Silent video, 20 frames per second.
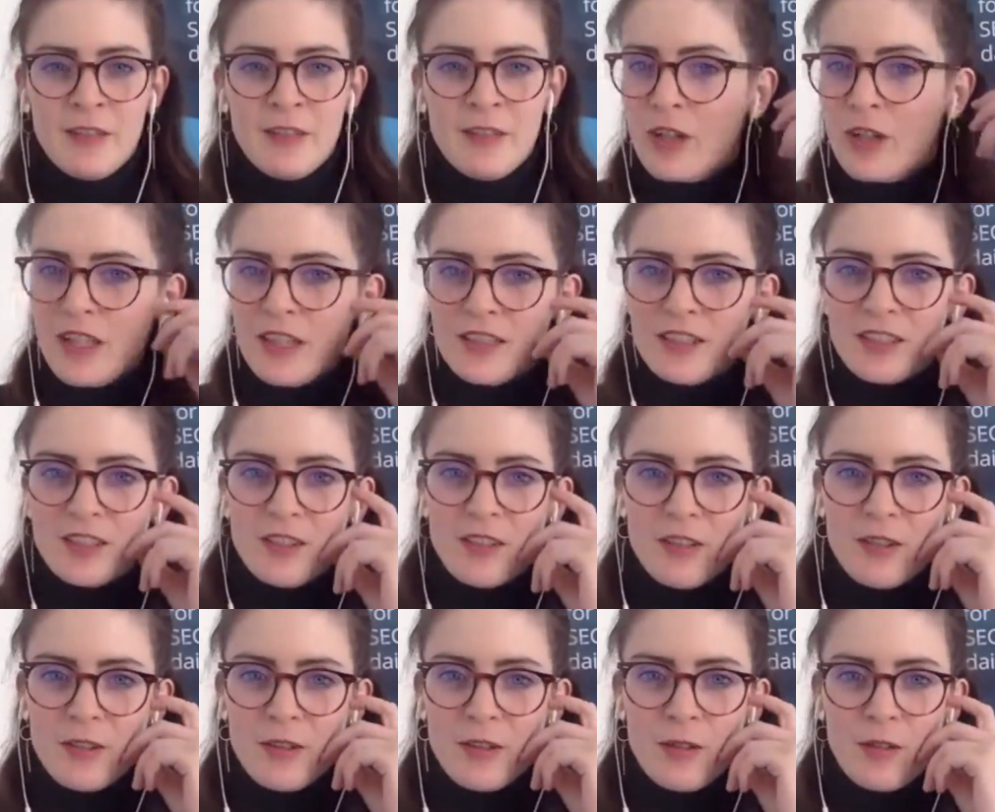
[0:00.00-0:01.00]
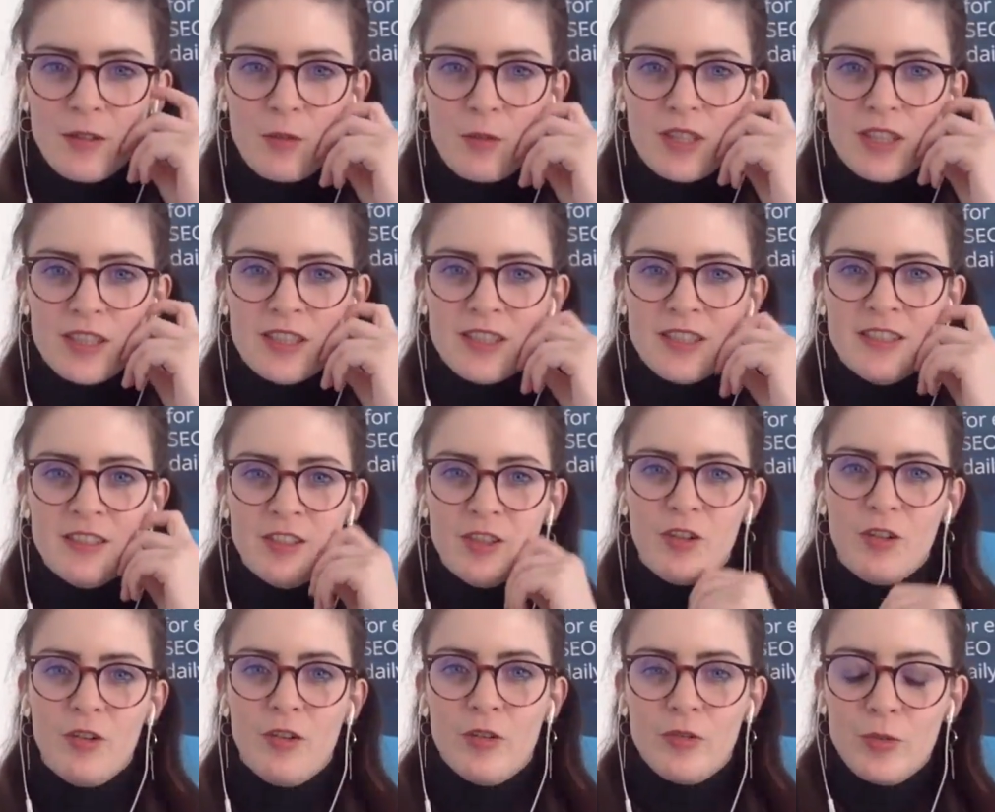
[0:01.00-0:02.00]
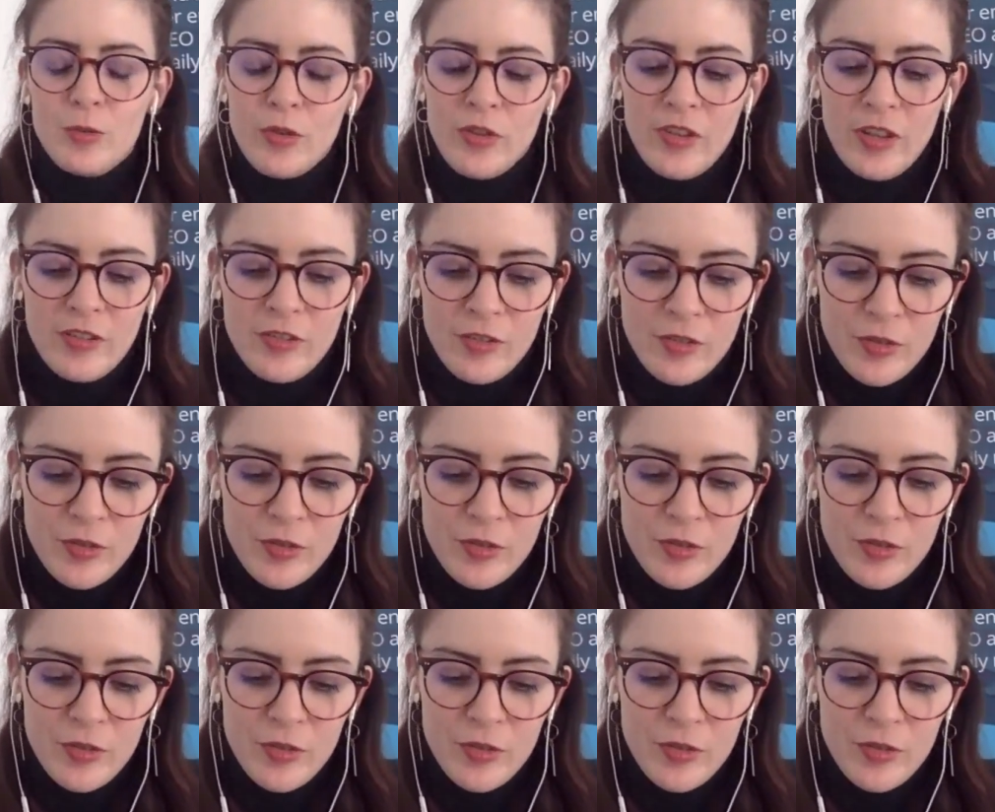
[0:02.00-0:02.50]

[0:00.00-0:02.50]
what is in your tool sets